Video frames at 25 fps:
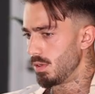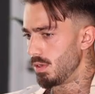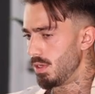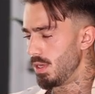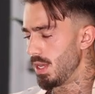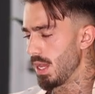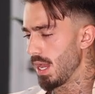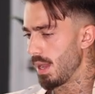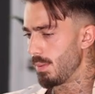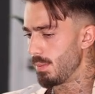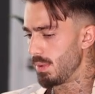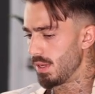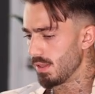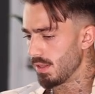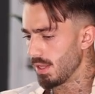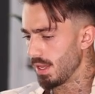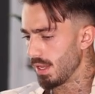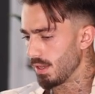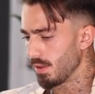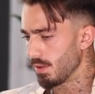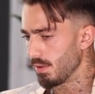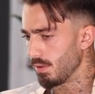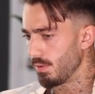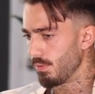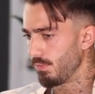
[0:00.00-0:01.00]
Yeah, I mean,
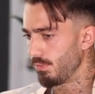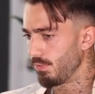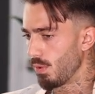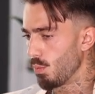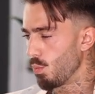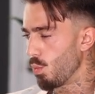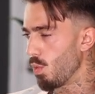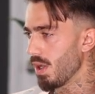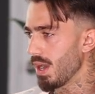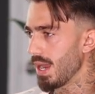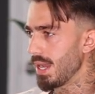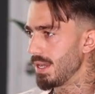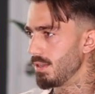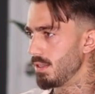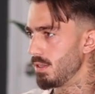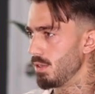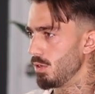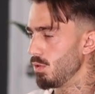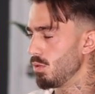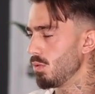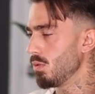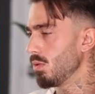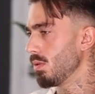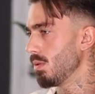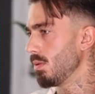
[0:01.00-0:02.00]
like for what I
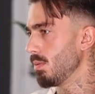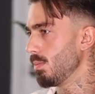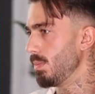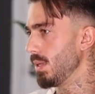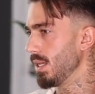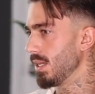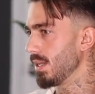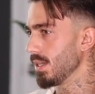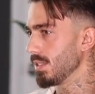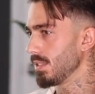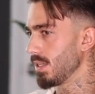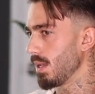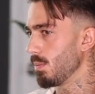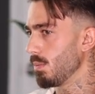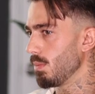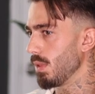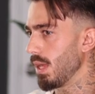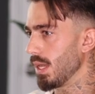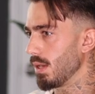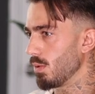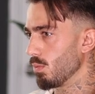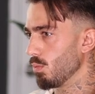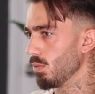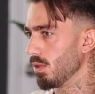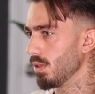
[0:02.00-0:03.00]
do, because I'm
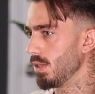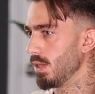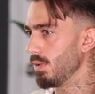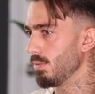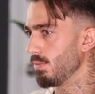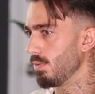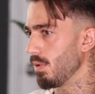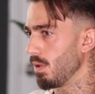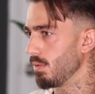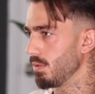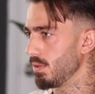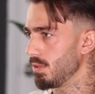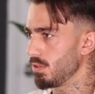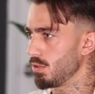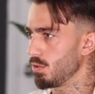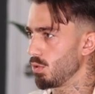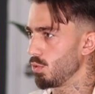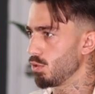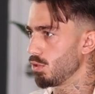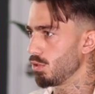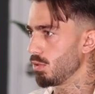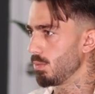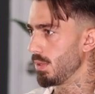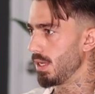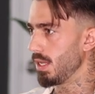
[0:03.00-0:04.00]
like really involved in
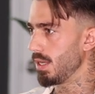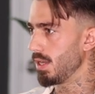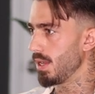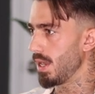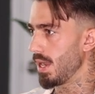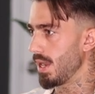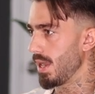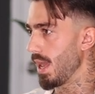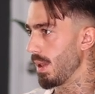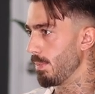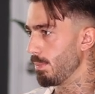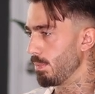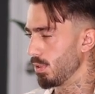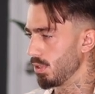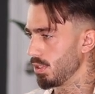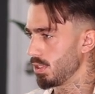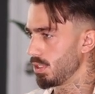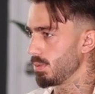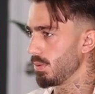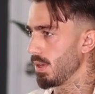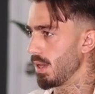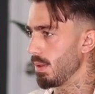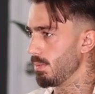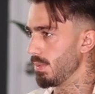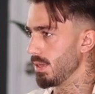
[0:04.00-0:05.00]
social media and I
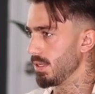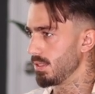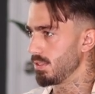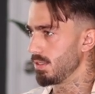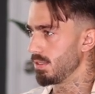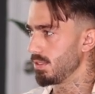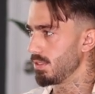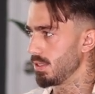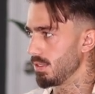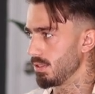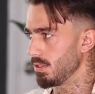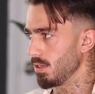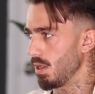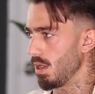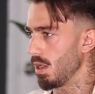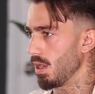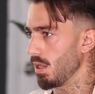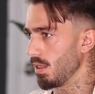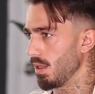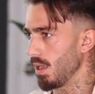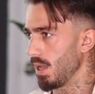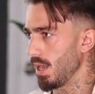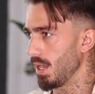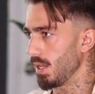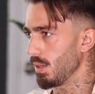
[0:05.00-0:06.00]
push my businesses
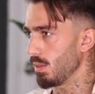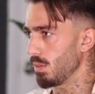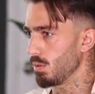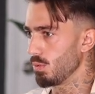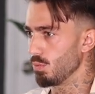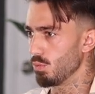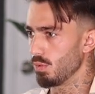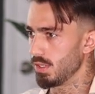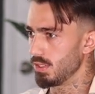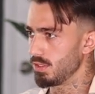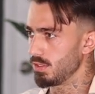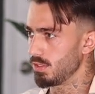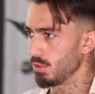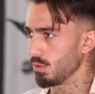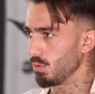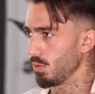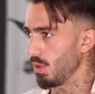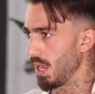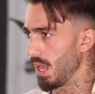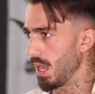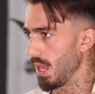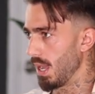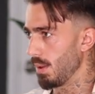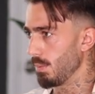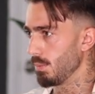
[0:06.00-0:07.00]
online through
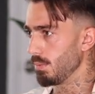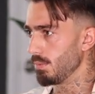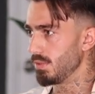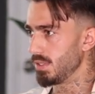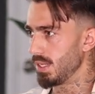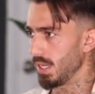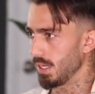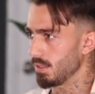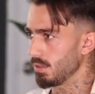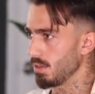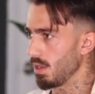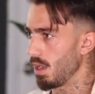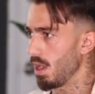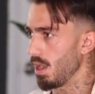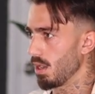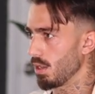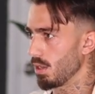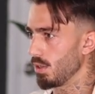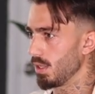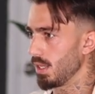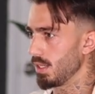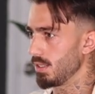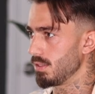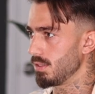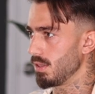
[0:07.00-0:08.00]
Instagram, TikTok,
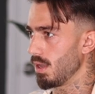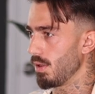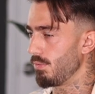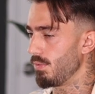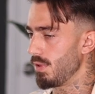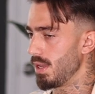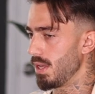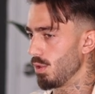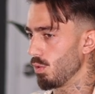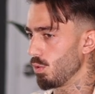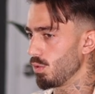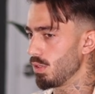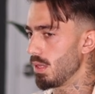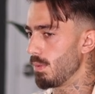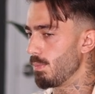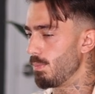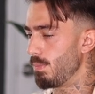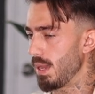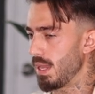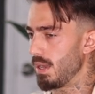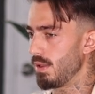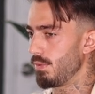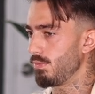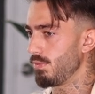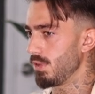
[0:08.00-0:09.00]
all that stuff. It only
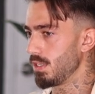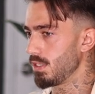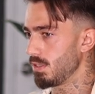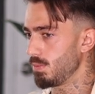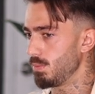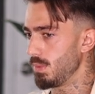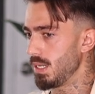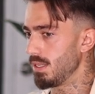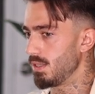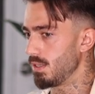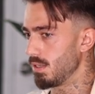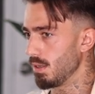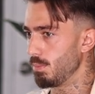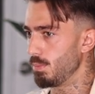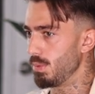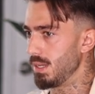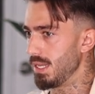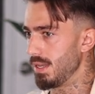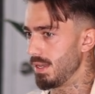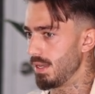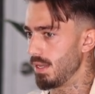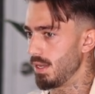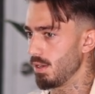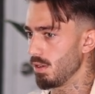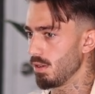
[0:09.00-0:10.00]
benefits me to
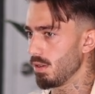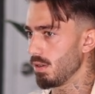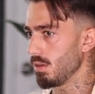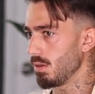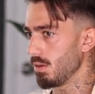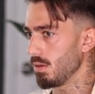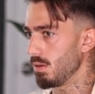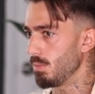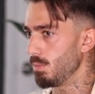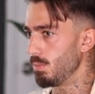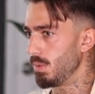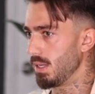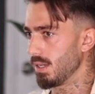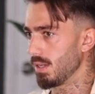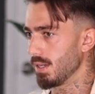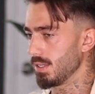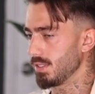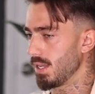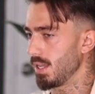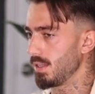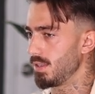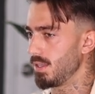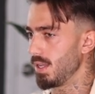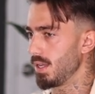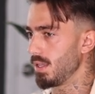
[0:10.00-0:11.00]
be here
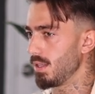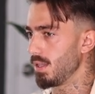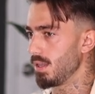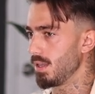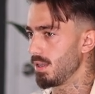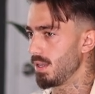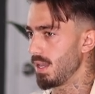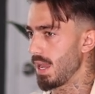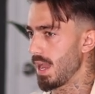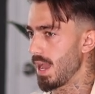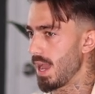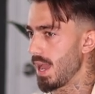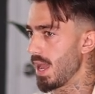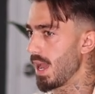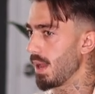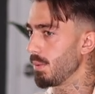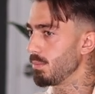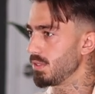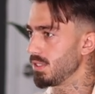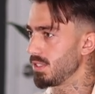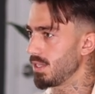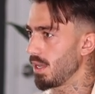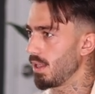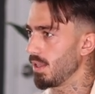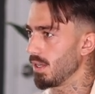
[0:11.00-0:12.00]
because at the end of the day, I am
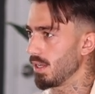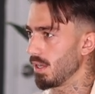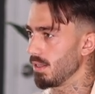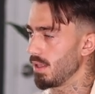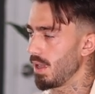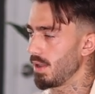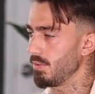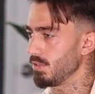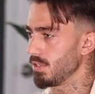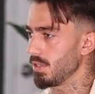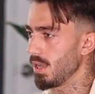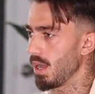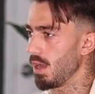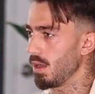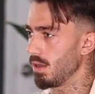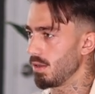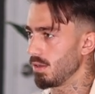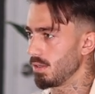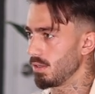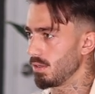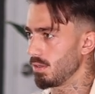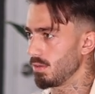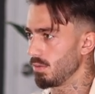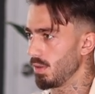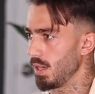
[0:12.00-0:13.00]
selling a lifestyle,
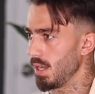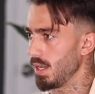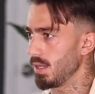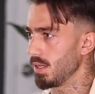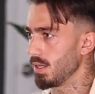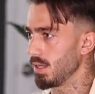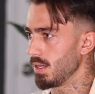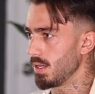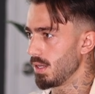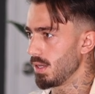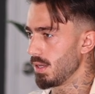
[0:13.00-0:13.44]
right? Yeah.